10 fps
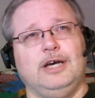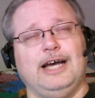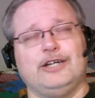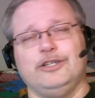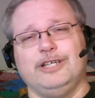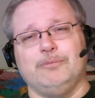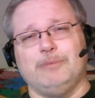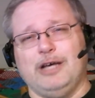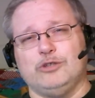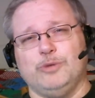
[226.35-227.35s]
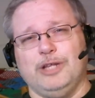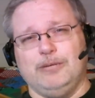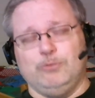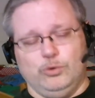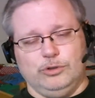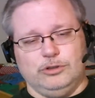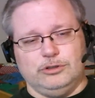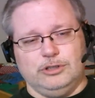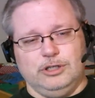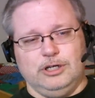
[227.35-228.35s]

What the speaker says: I couldn't get Mouse Without Borders,